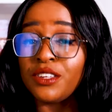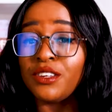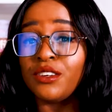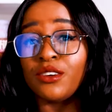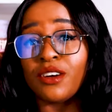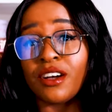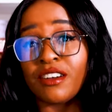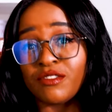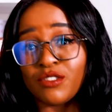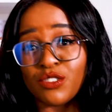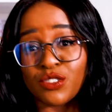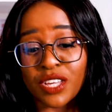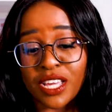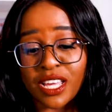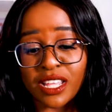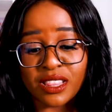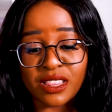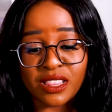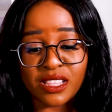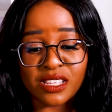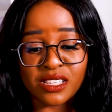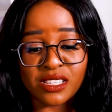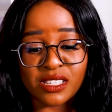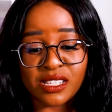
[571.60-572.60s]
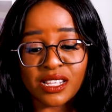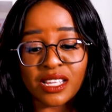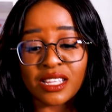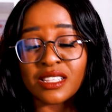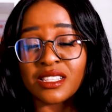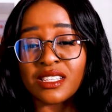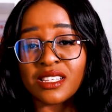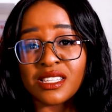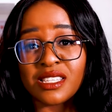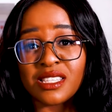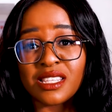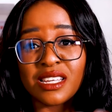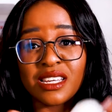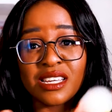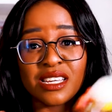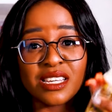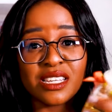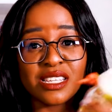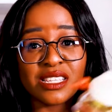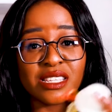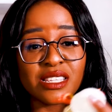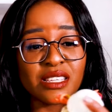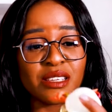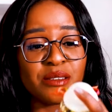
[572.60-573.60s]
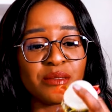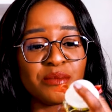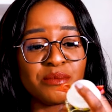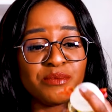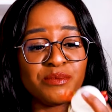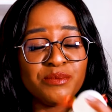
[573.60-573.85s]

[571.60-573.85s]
you have to get this. Like, this thing is